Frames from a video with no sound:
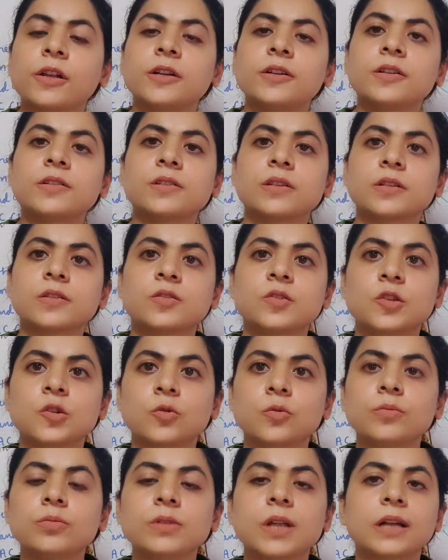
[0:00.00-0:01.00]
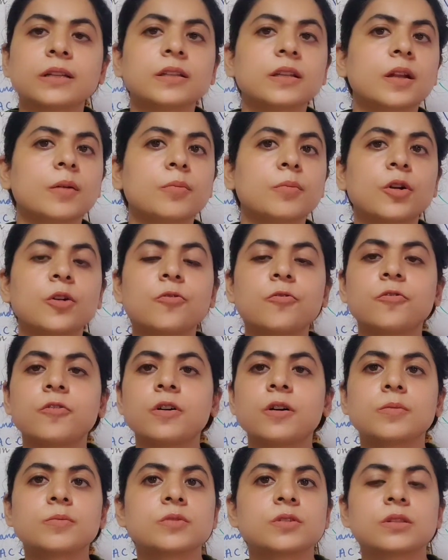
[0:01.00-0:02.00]
model, it is assumed that the number of
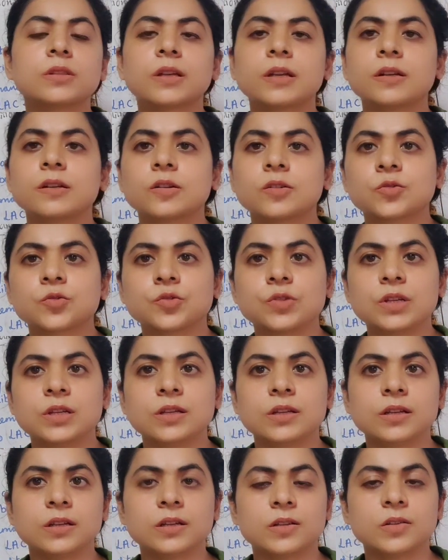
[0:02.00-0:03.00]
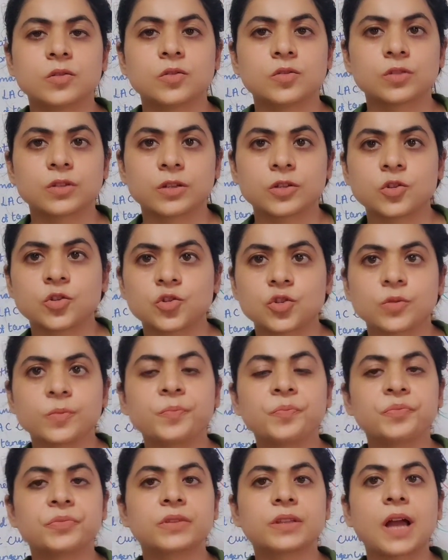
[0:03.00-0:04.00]
firms in the industry is
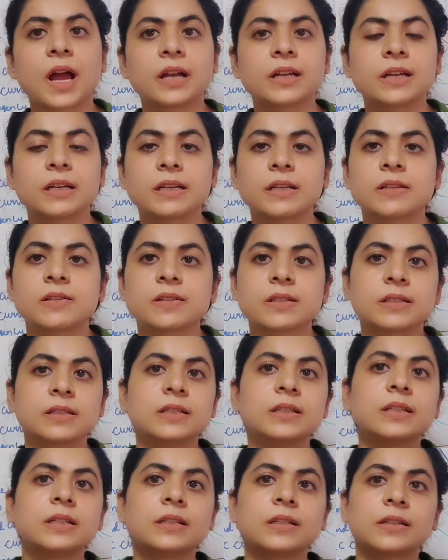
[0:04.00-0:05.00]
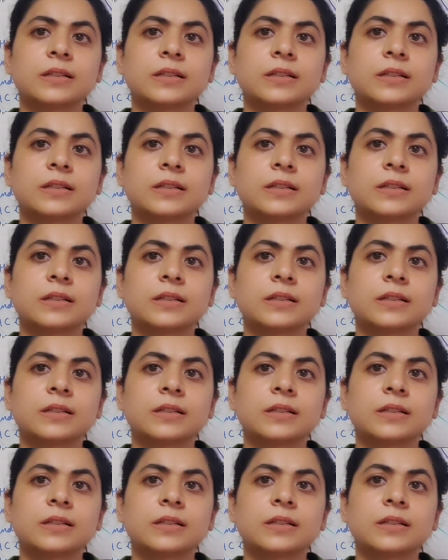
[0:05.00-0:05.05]
such that it is